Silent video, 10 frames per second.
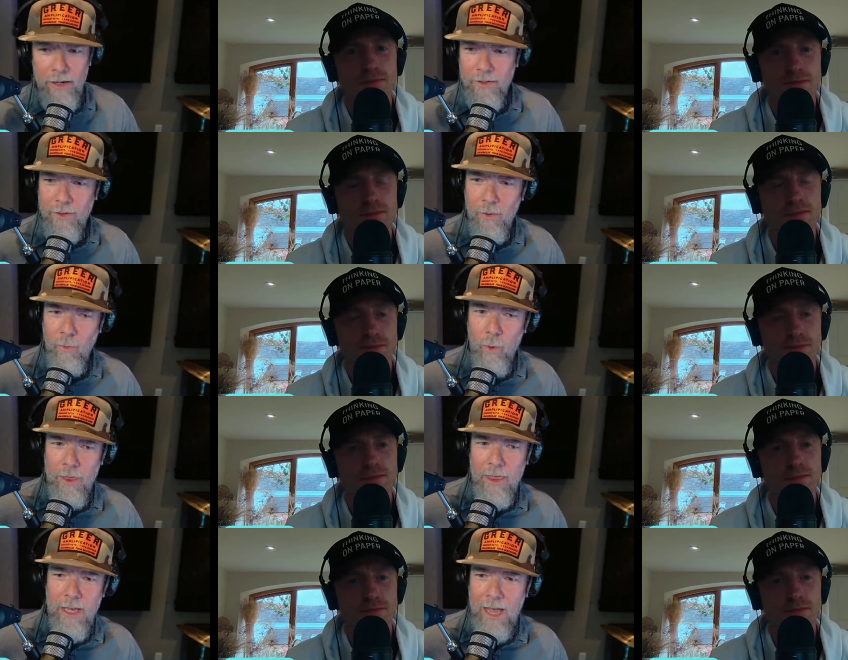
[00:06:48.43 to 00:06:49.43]
Speaker 1: us
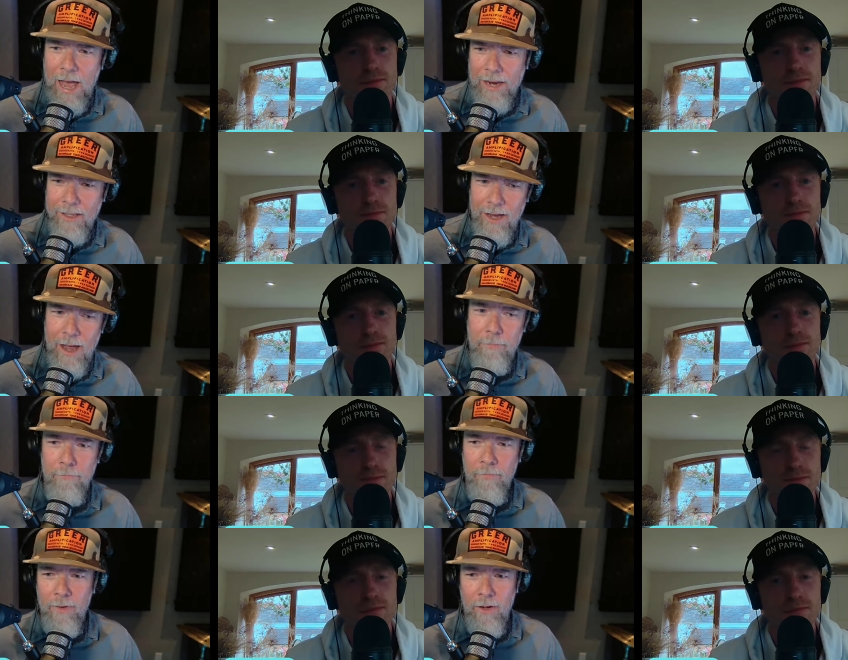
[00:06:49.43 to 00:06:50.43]
one thing at a time?
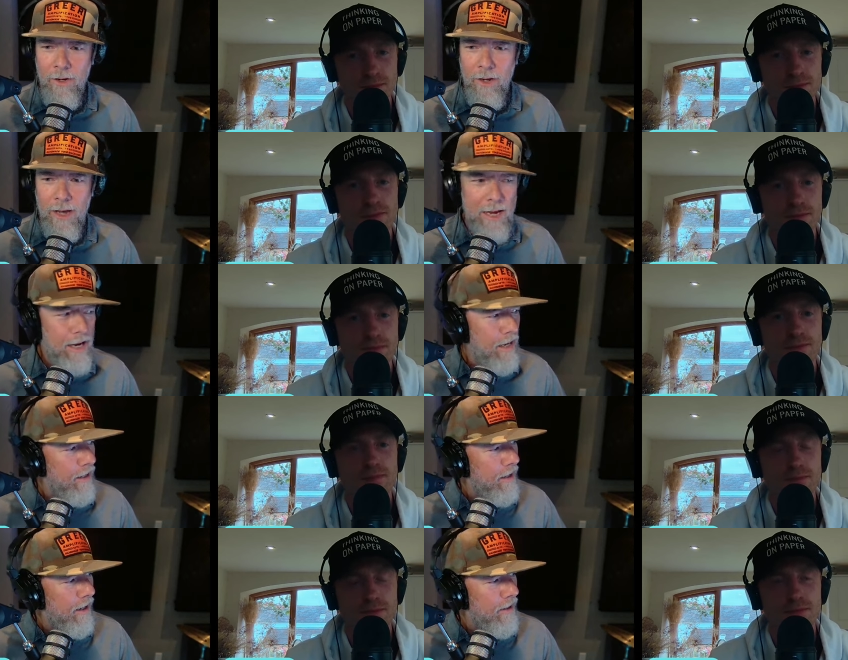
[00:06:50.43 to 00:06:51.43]

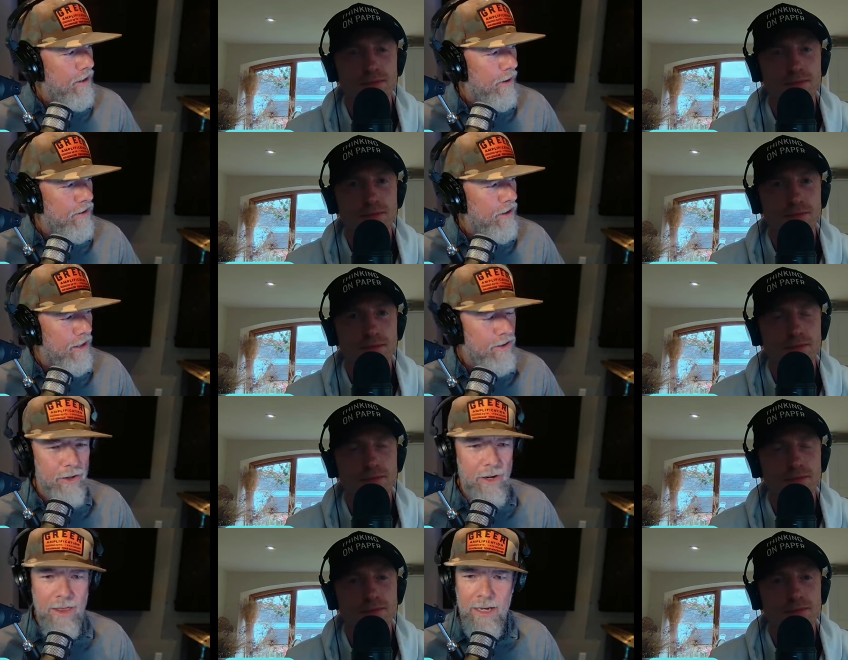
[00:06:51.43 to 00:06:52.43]
And, you know, I
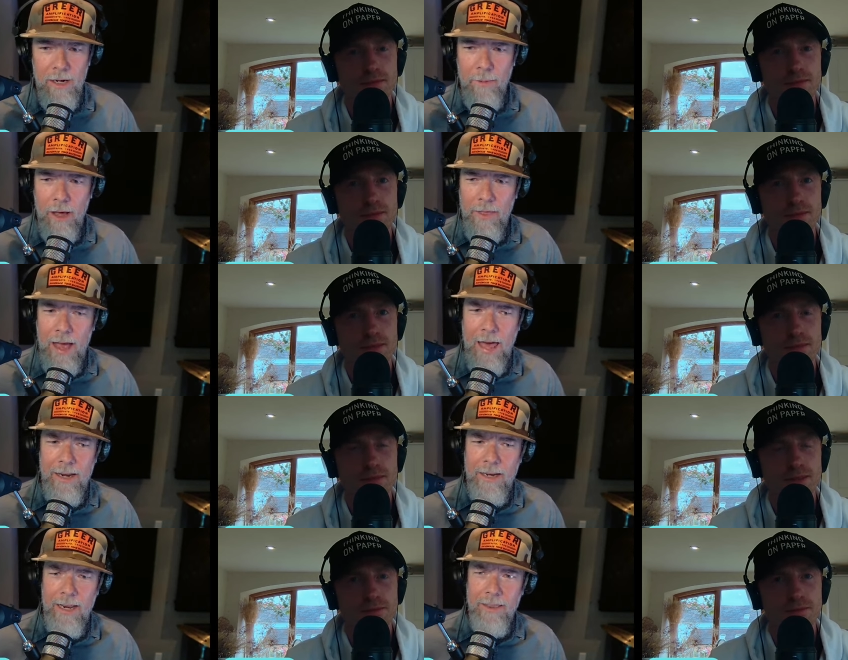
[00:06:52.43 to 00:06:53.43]
started thinking about that,
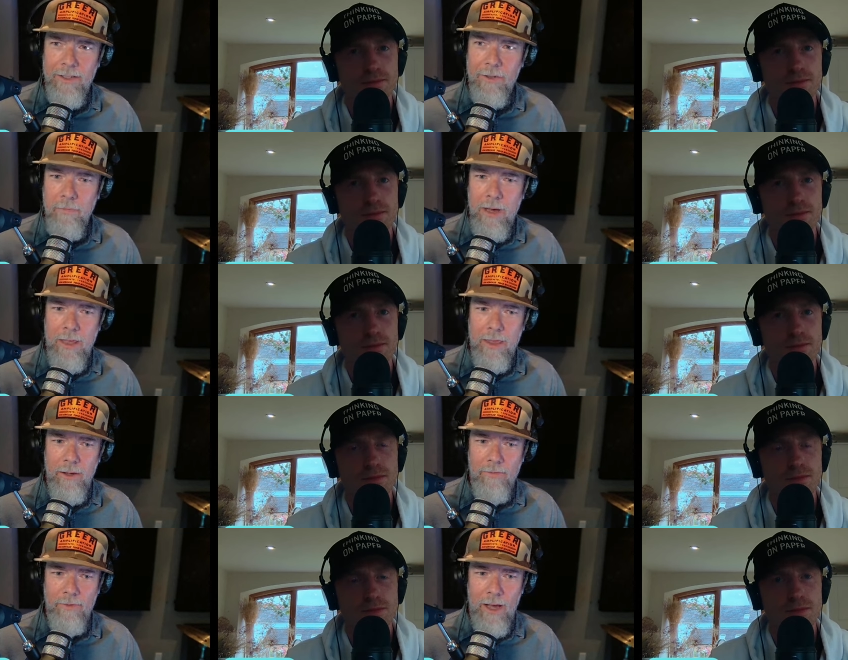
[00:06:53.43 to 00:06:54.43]
and this myth
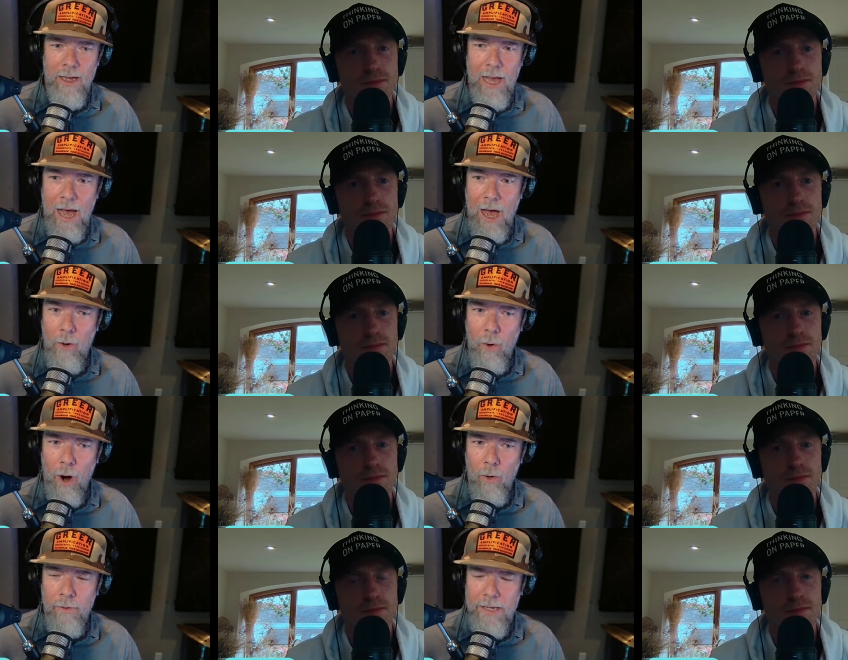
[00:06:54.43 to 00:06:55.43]
of like how
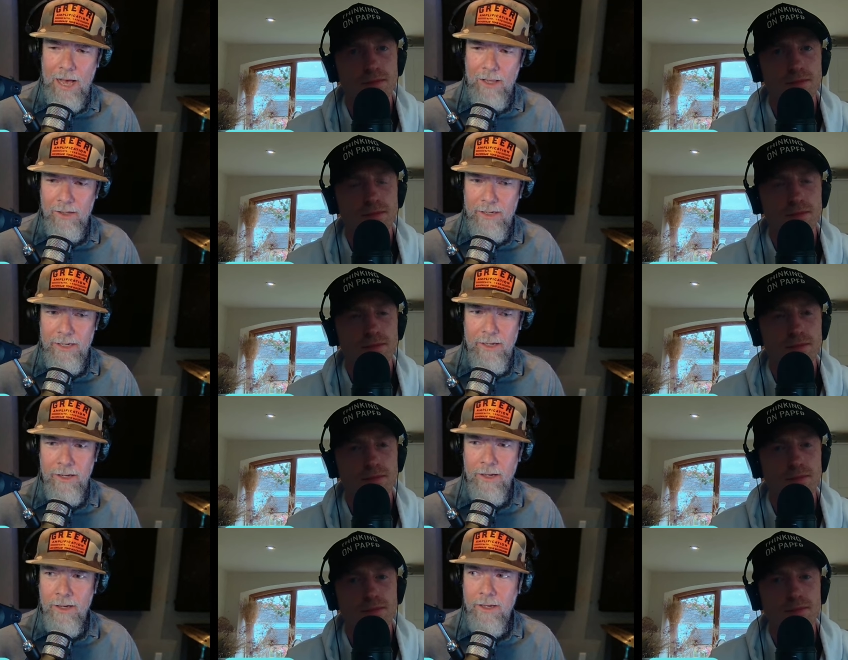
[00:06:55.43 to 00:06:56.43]
our reality
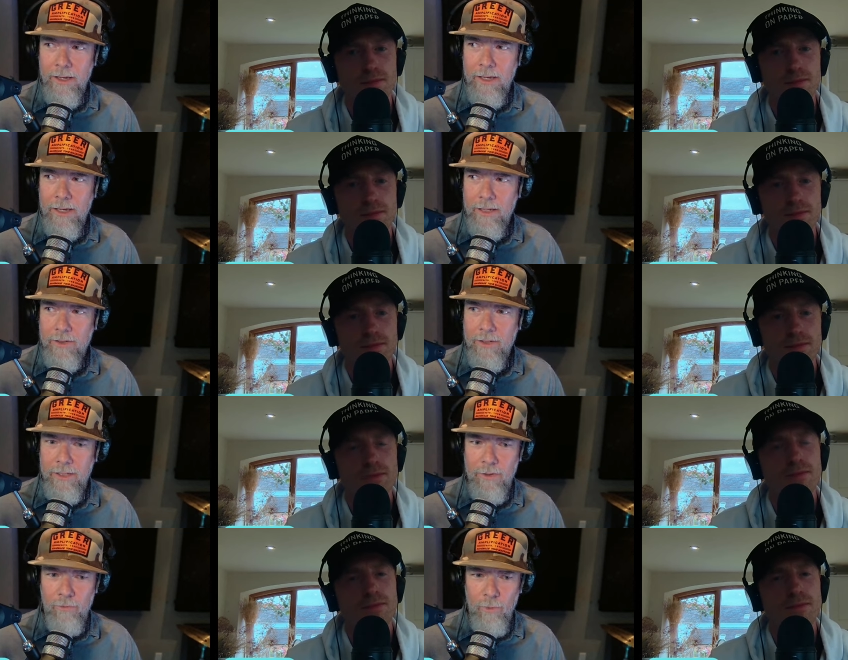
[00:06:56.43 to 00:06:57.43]
is
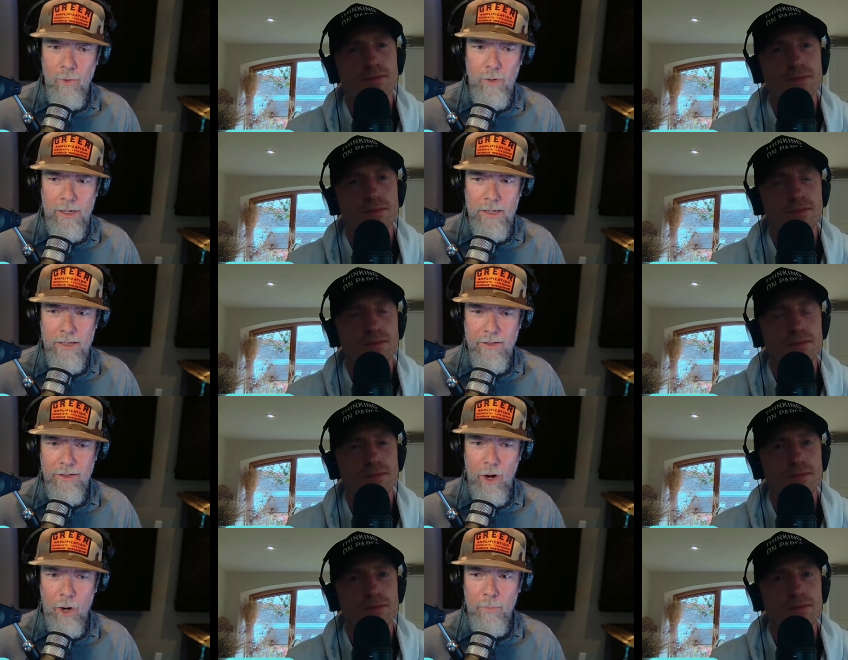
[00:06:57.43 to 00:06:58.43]
rooted, is
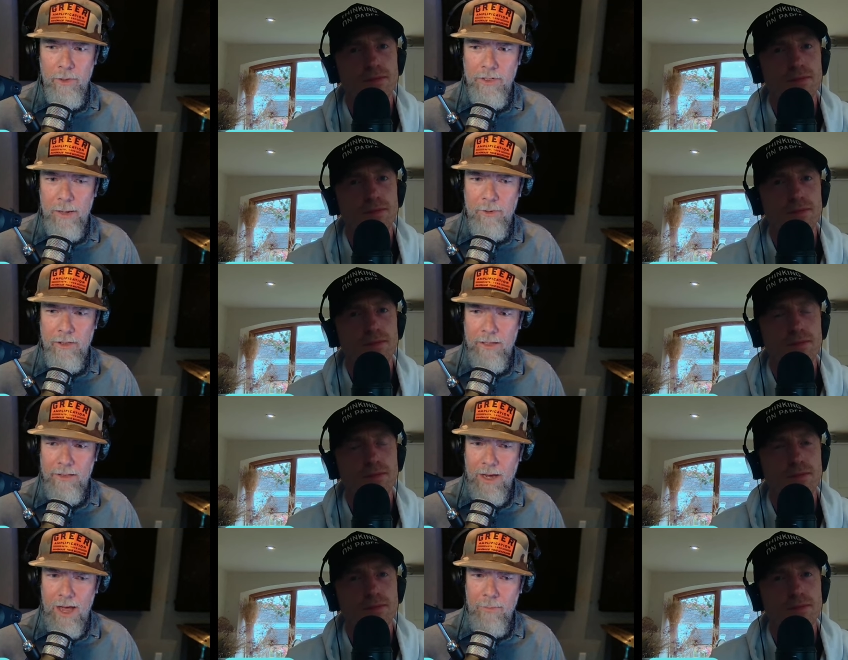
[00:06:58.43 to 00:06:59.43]
it our perception
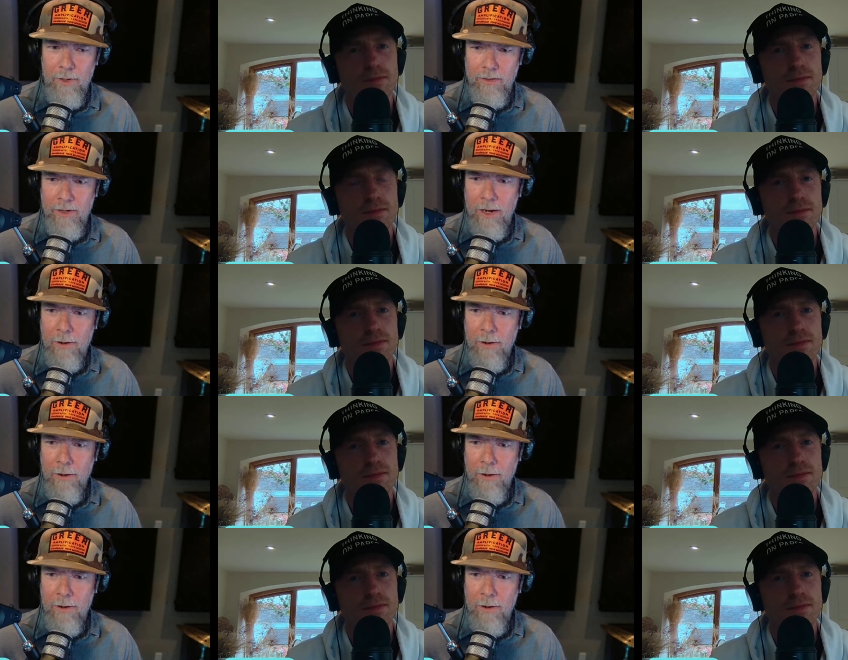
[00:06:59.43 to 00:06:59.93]
that time is